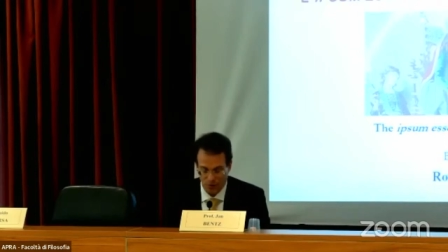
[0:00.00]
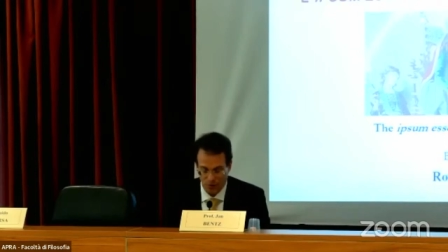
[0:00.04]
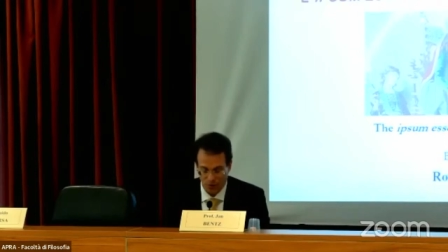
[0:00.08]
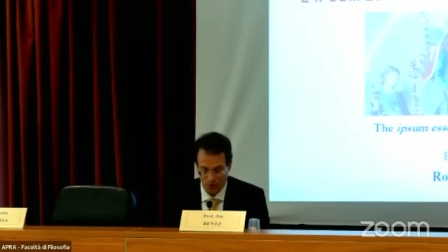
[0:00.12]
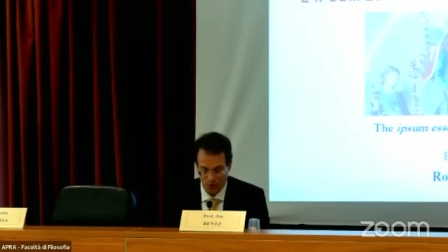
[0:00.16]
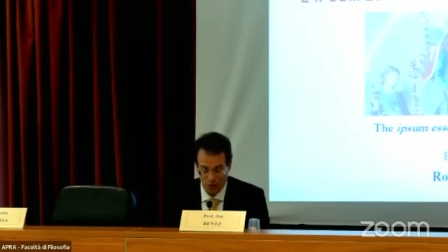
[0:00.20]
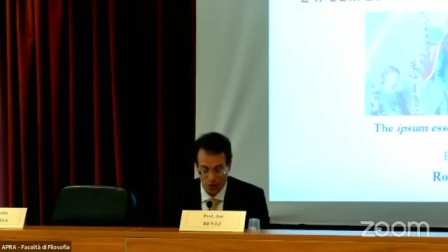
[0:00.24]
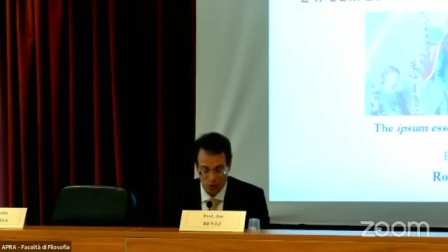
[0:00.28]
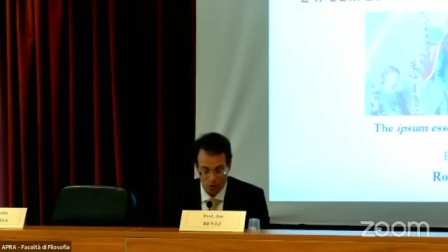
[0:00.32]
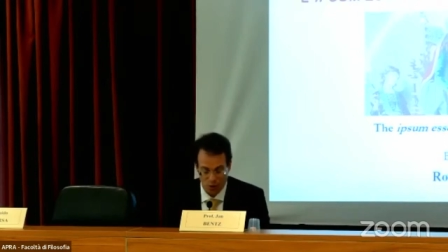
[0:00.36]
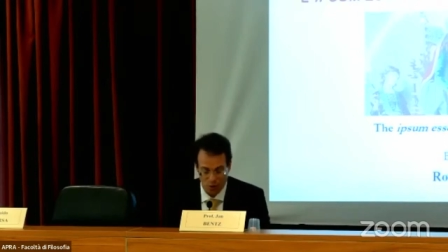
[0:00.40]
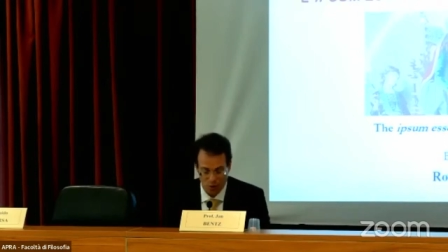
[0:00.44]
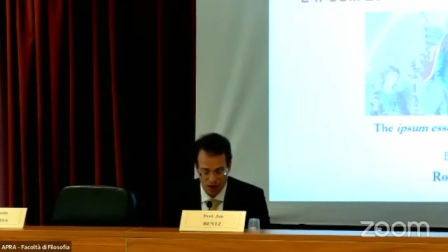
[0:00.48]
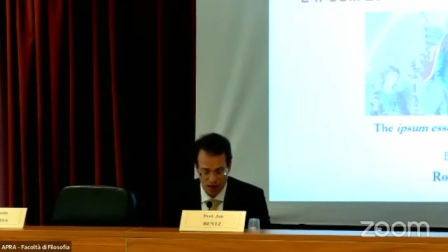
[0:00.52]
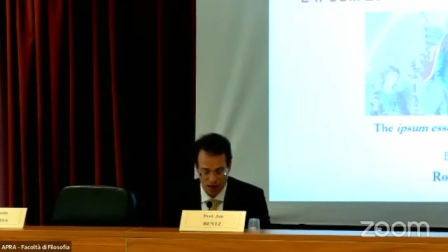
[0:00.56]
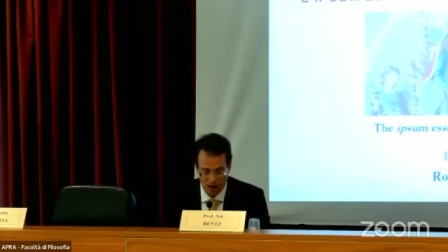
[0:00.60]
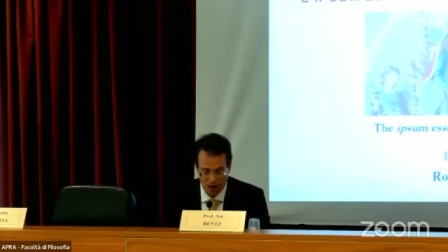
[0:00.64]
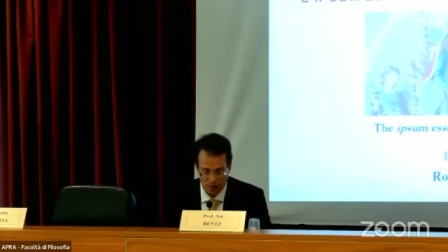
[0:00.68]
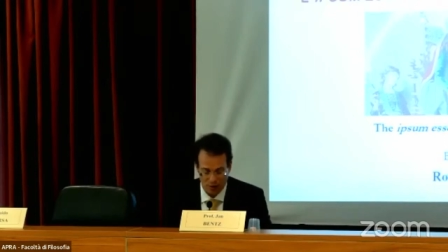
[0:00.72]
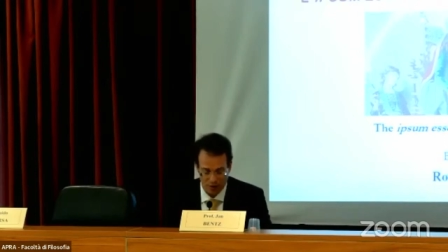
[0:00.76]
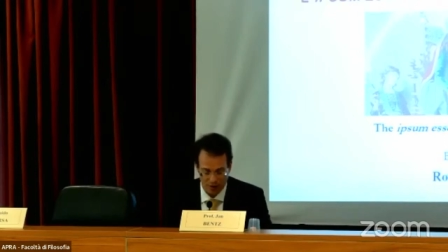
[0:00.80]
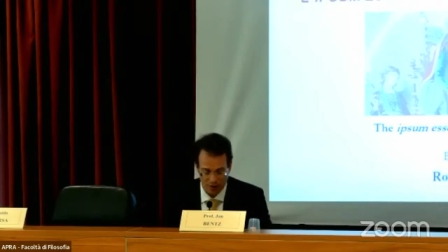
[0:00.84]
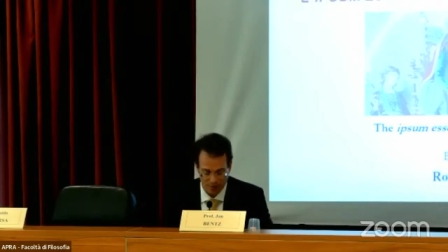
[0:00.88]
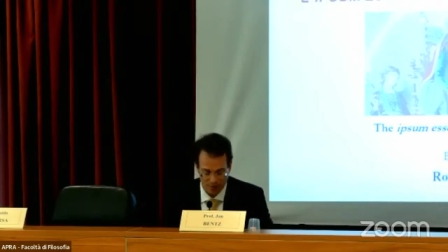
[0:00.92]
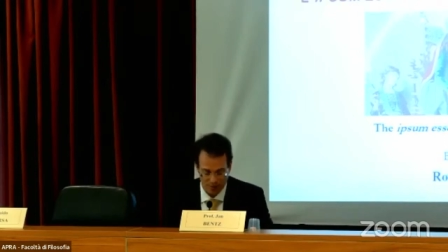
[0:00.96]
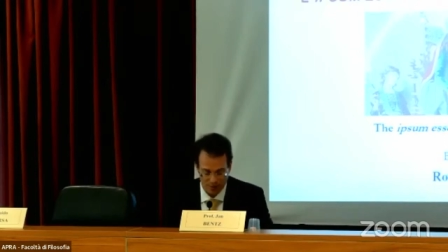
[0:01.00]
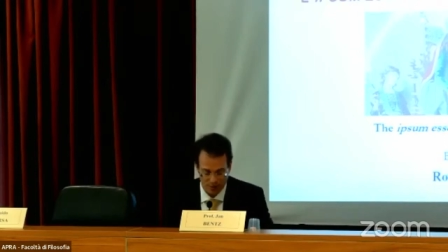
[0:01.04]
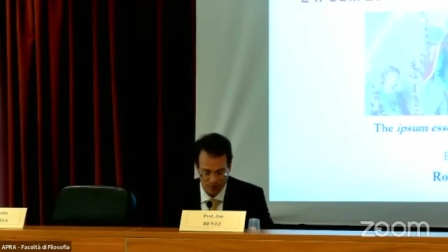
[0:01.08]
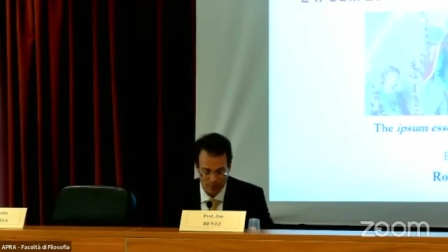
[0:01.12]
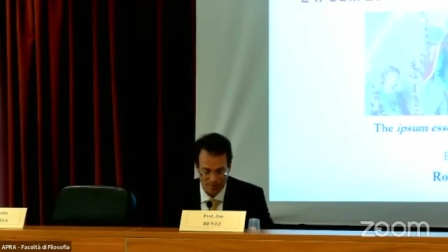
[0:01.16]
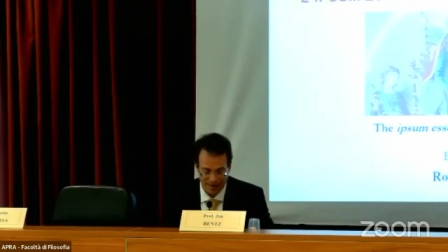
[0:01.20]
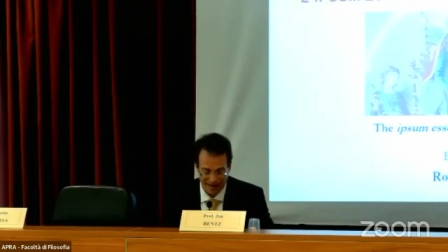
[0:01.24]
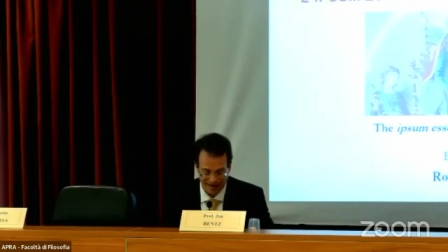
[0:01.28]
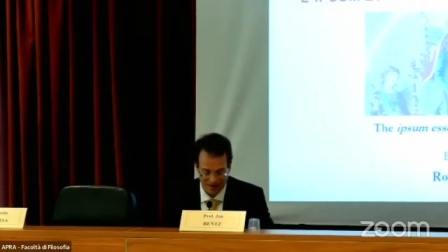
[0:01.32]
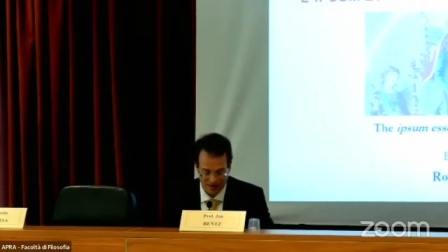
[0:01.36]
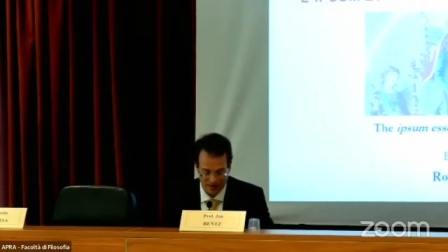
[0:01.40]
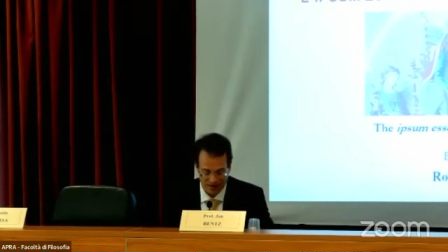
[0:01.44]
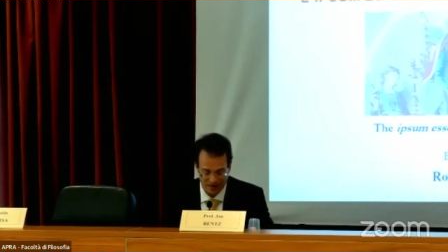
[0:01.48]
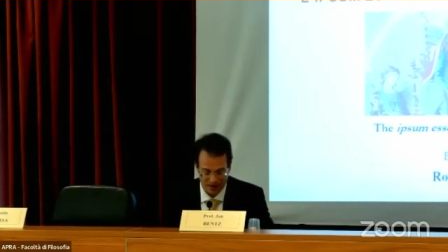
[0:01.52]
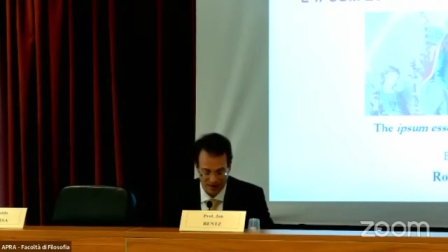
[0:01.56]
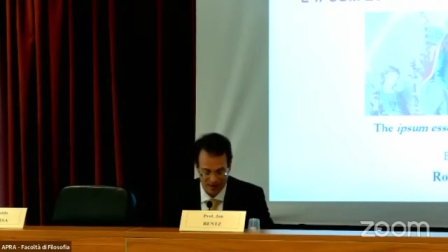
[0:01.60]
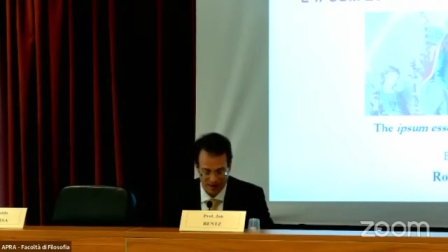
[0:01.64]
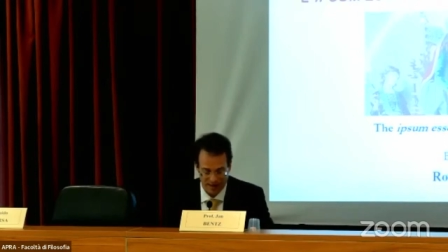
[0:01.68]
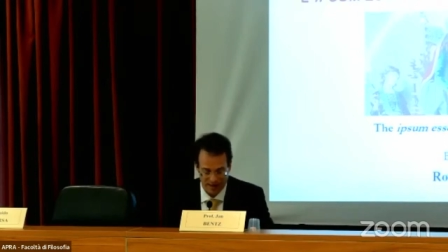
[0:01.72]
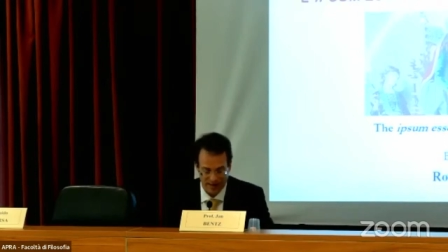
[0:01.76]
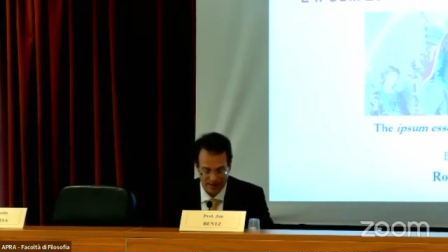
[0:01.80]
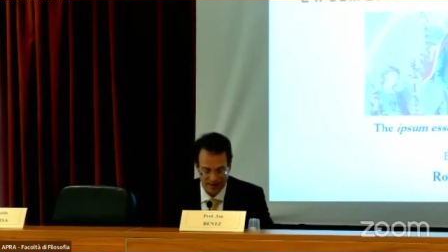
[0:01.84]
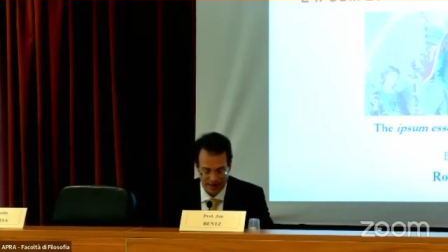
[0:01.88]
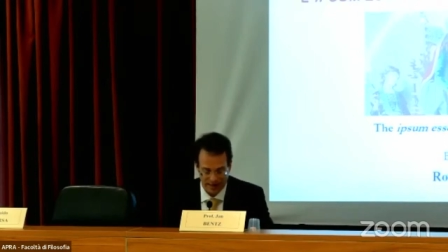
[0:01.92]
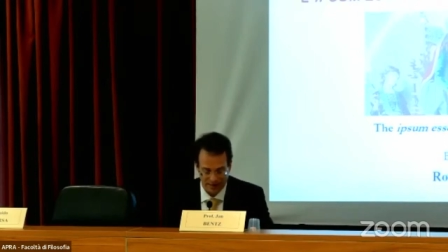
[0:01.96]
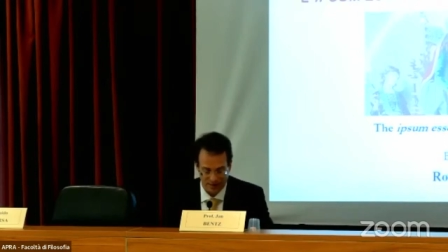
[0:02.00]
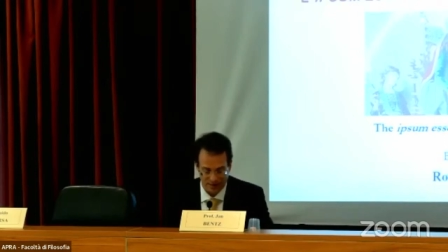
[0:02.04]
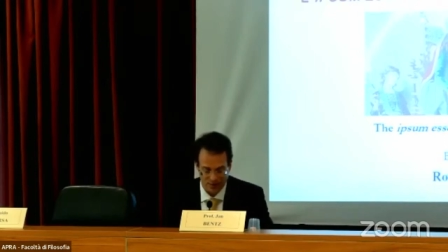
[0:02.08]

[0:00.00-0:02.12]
to show how ipsum esse and